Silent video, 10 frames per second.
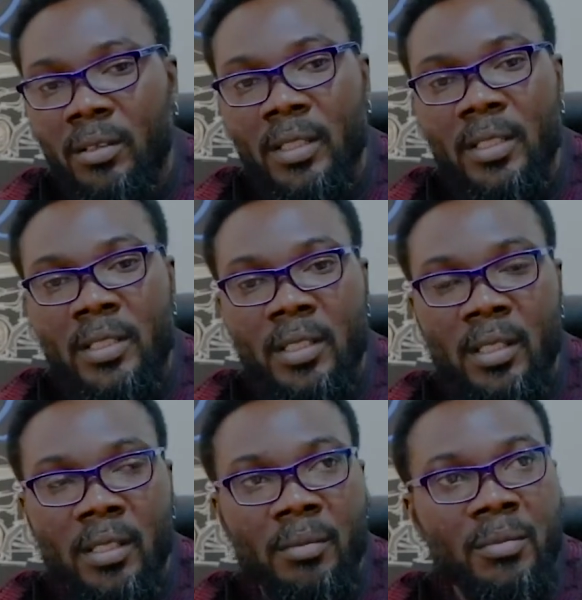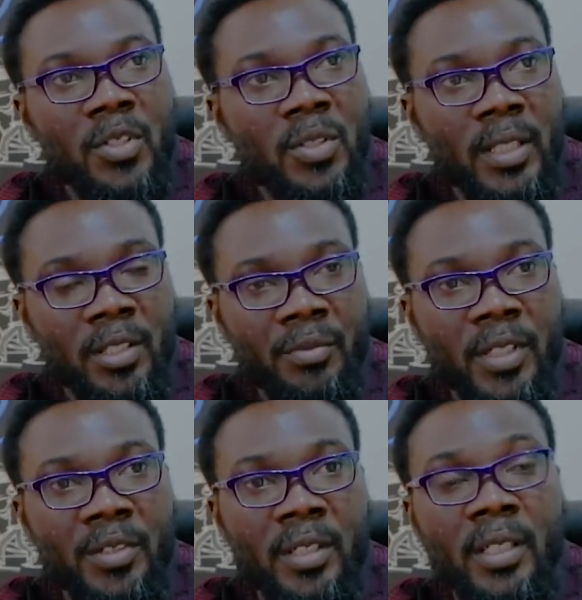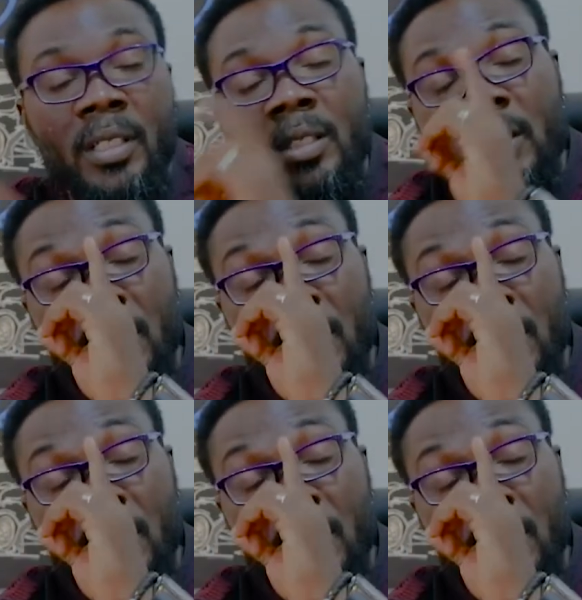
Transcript: that's uh, Society of Nigerian Artists.